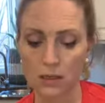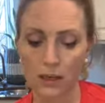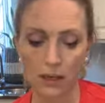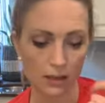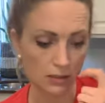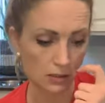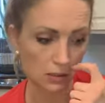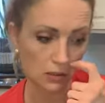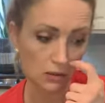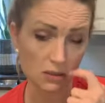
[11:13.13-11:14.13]
and
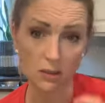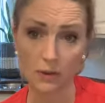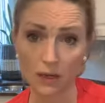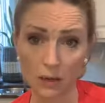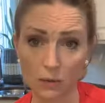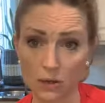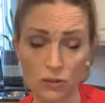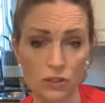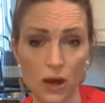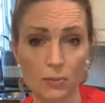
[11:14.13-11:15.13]
depending on where you
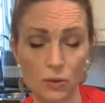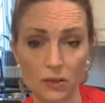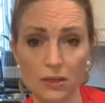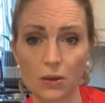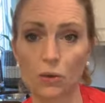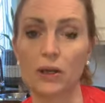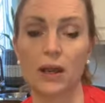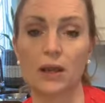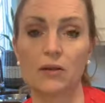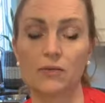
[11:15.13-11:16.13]
shop, you can get
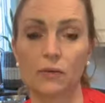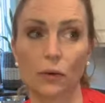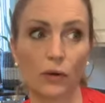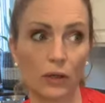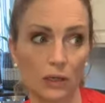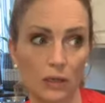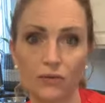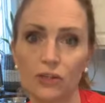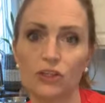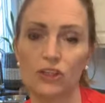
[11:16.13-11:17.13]
organic for
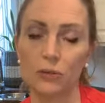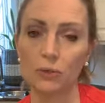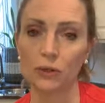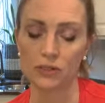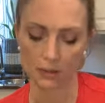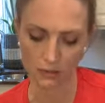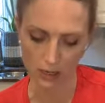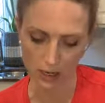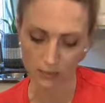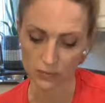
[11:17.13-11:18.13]
even cheaper
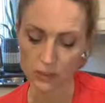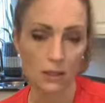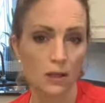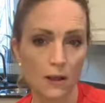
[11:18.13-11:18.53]
sometimes